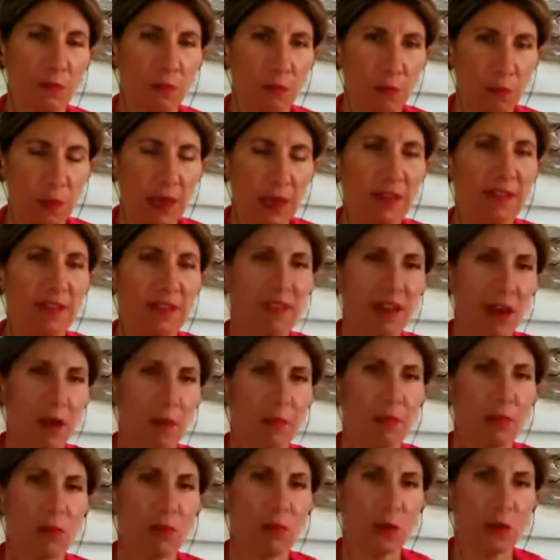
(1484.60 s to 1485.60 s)
picks
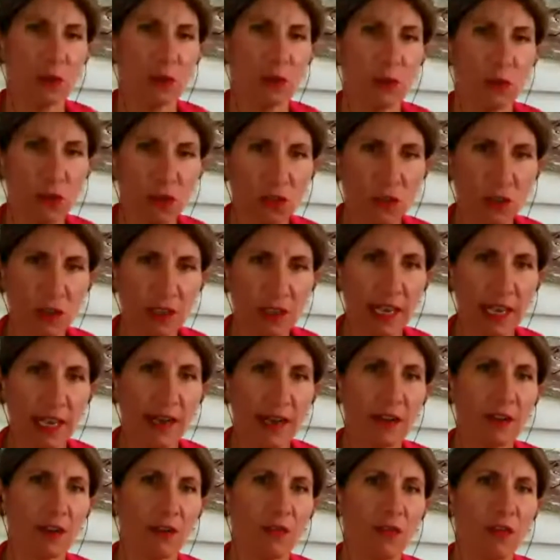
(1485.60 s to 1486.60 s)
up, when you start
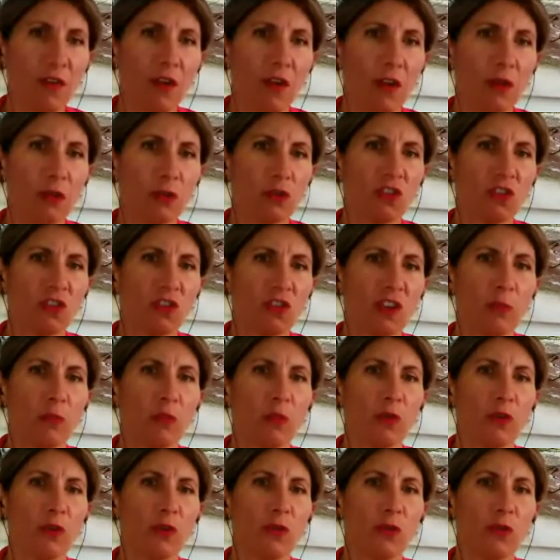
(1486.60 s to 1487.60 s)
getting a followership,
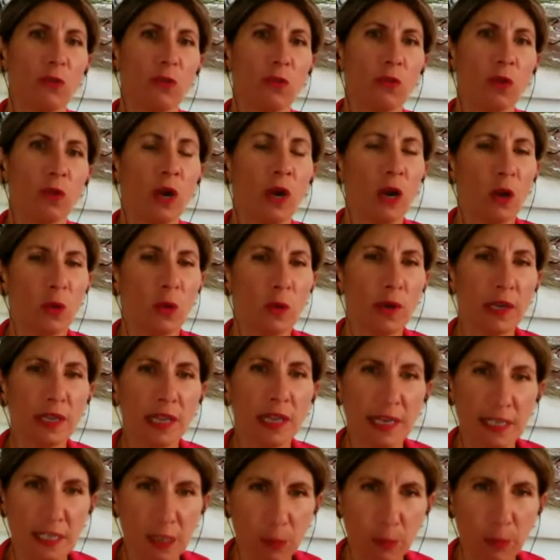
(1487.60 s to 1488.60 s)
when you
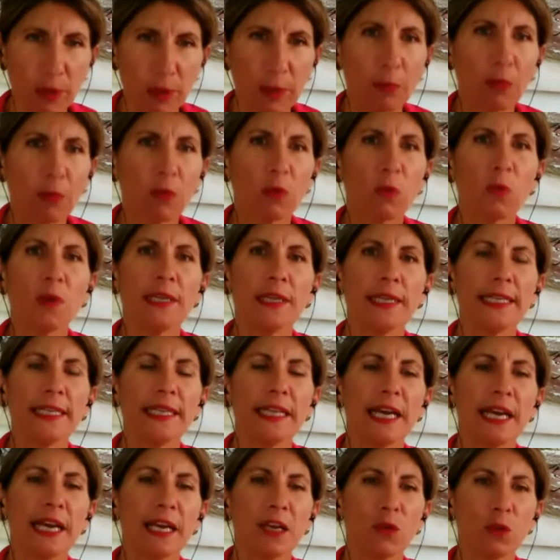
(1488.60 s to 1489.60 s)
realize that people really
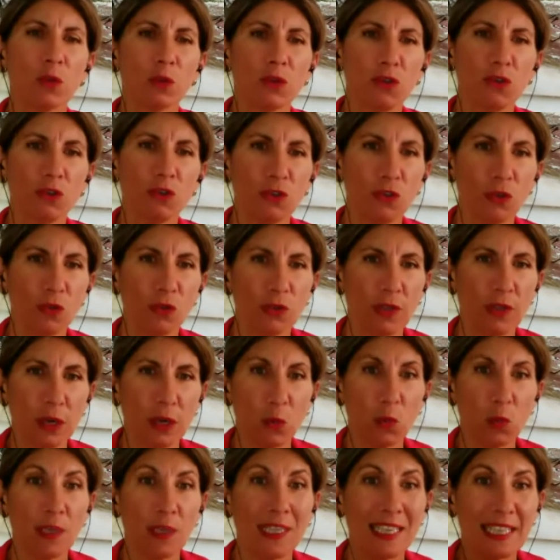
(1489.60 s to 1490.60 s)
like what you do, they
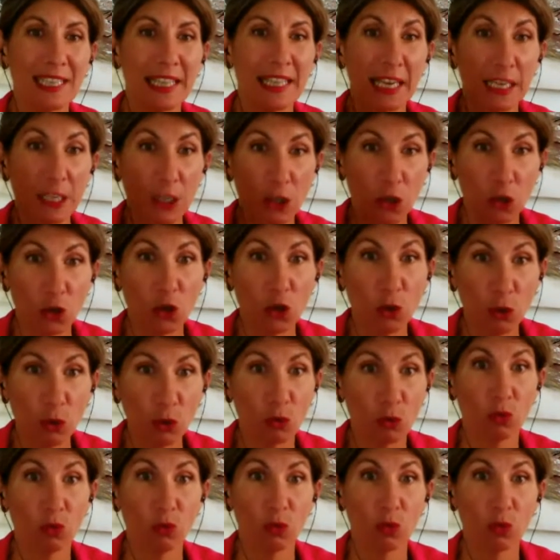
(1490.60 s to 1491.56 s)
really like you,